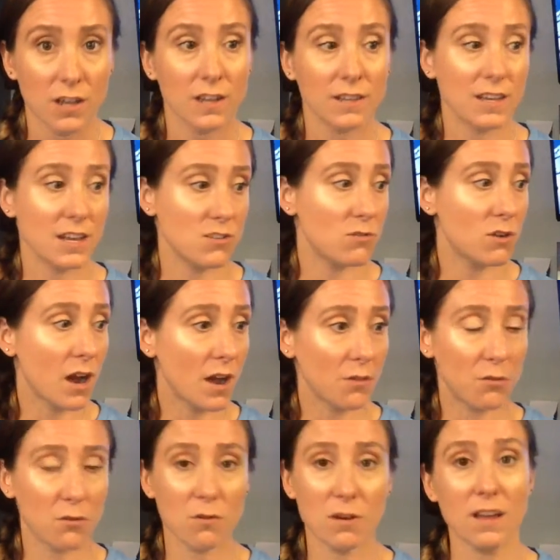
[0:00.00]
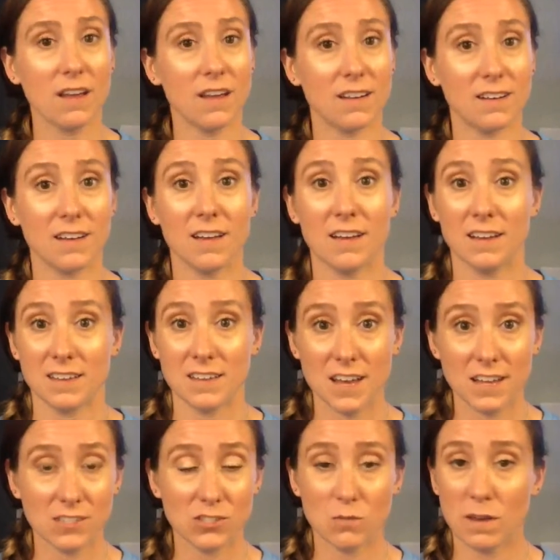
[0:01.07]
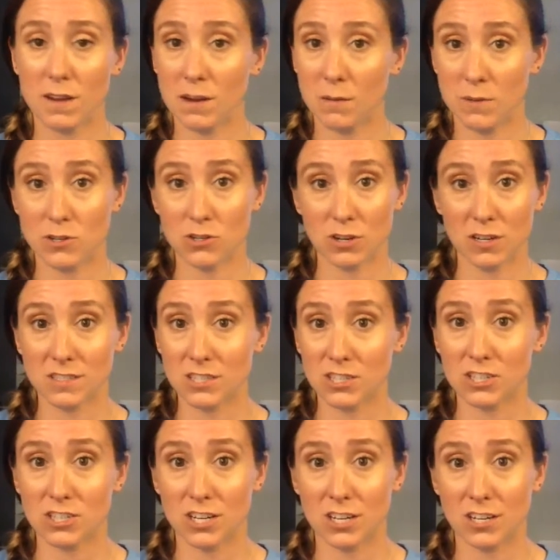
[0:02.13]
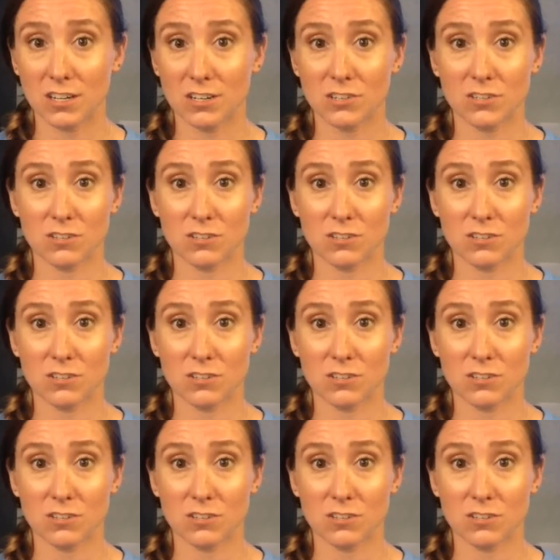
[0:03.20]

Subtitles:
that you got through it, and yes, you may not be transitioning